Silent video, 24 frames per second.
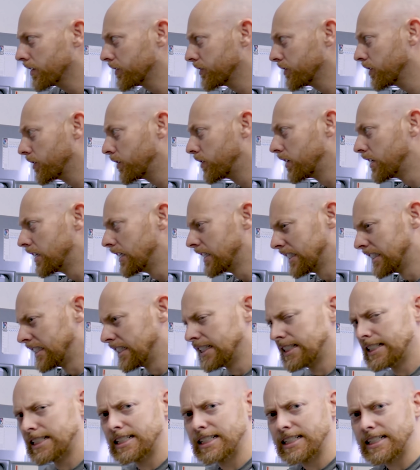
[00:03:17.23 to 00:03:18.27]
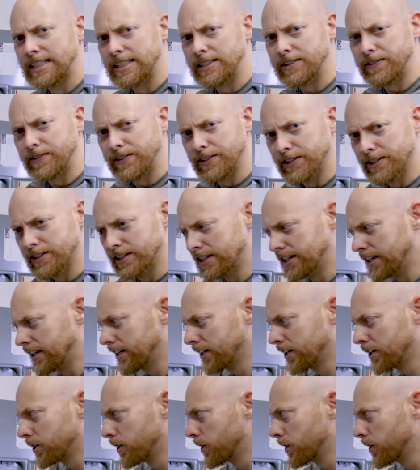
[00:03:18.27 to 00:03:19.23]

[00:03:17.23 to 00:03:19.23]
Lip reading: So if you're